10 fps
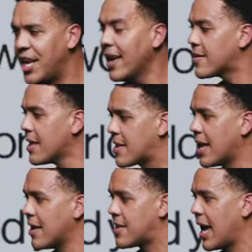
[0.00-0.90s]
Jesus
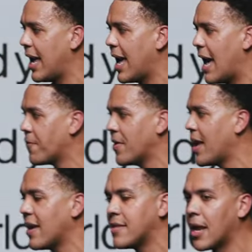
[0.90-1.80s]
didn't say
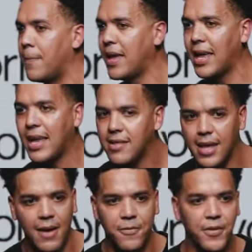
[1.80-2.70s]
everything is going to be
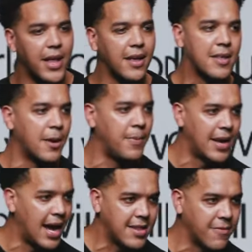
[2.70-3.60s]
easy, everything is going to be
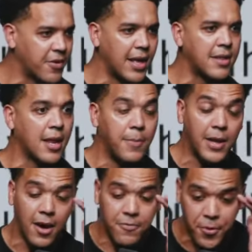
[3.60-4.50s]
nice, everything is going to
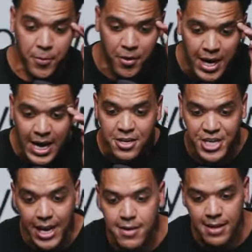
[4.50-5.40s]
be comfortable.
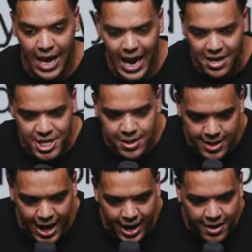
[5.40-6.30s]
Jesus actually
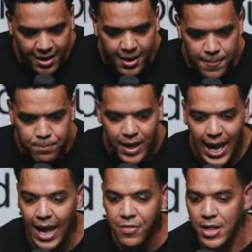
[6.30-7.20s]
said,
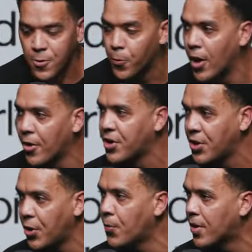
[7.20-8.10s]
in this world,
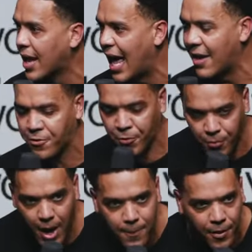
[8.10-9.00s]
you will have
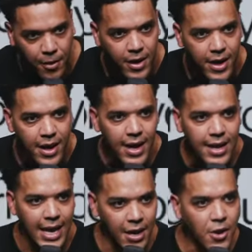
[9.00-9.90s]
trouble.
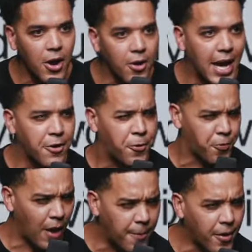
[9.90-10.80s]
Did you know that
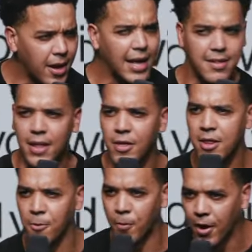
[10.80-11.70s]
trouble is in
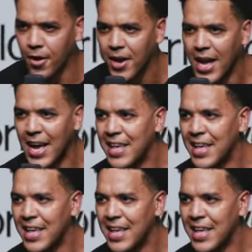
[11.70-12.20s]
this world?